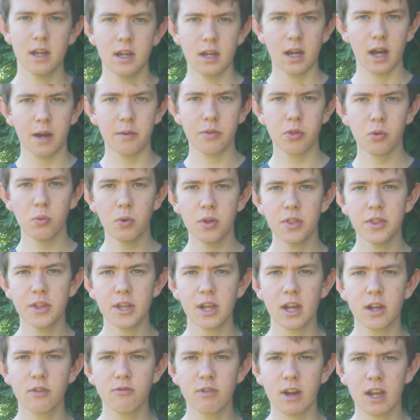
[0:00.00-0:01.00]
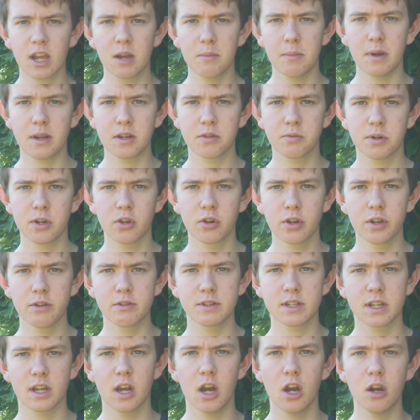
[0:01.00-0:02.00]
And the one thing I'd recommend when you're
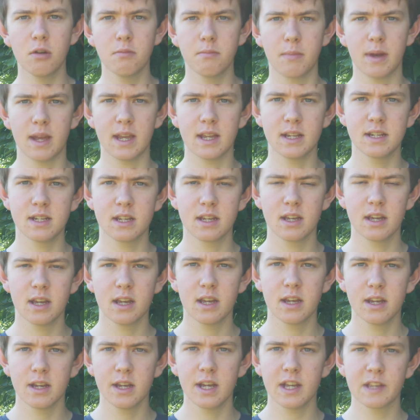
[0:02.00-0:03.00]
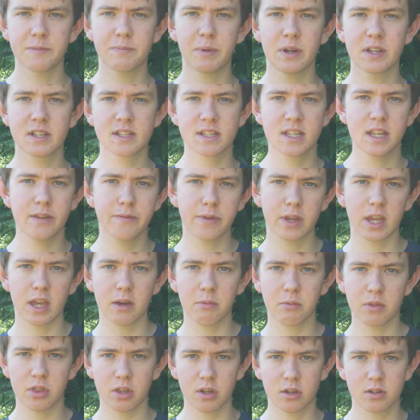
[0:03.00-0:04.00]
using homemade is by sieving it
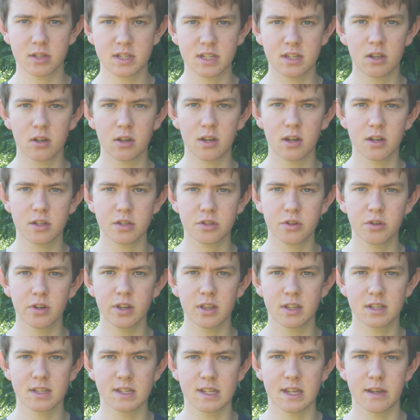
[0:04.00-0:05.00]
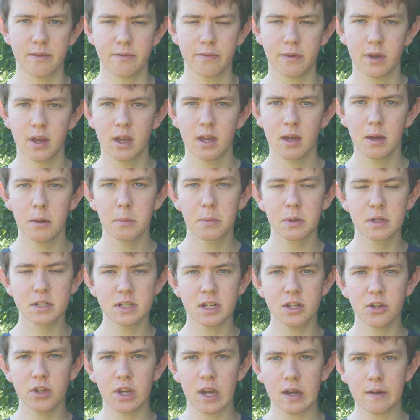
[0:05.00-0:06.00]
with a soil sieve, because
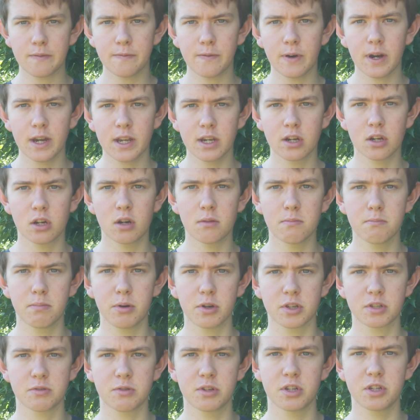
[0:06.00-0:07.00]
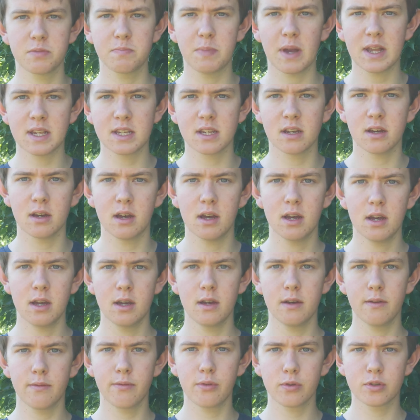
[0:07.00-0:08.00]
then you get a finer compost which is better
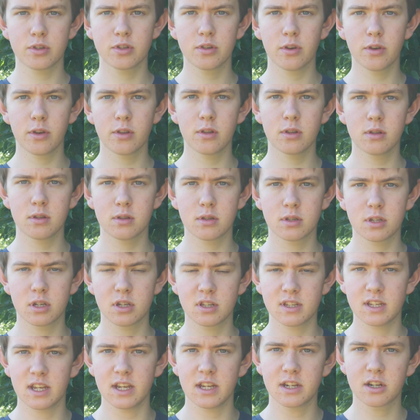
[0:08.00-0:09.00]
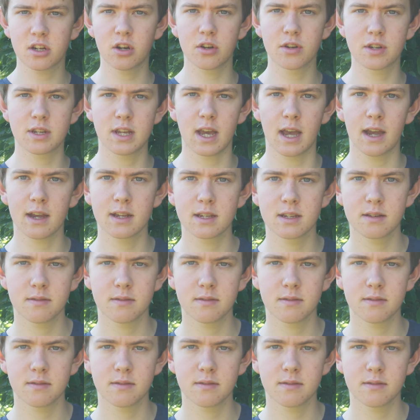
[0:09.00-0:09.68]
for soil to seed contact.